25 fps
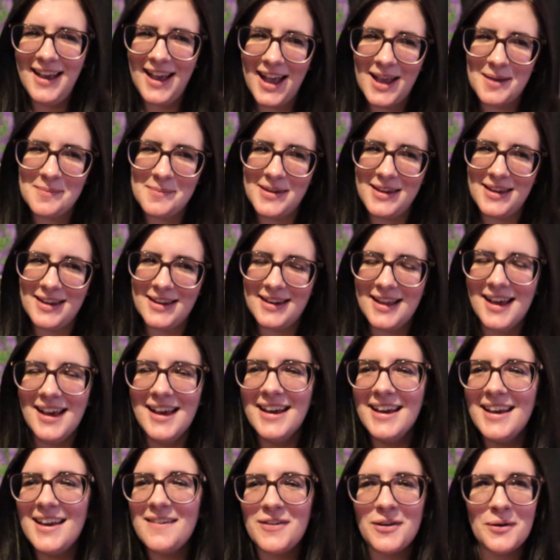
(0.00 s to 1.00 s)
I mean,
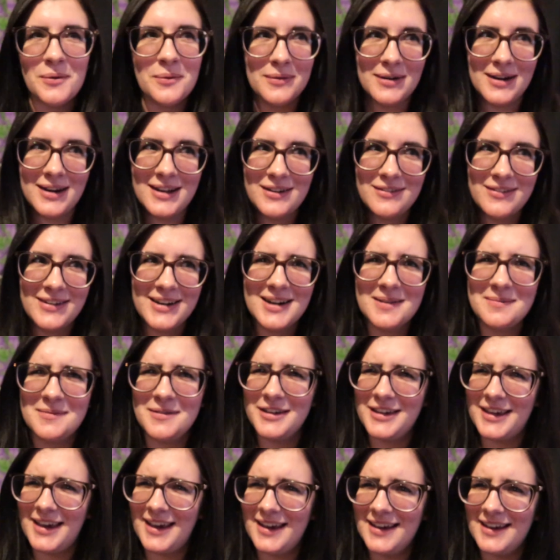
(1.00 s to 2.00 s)
if you want to read them,
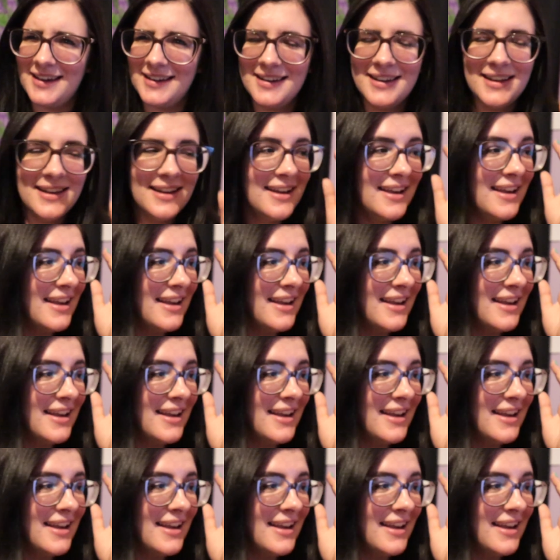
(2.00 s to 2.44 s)
you can.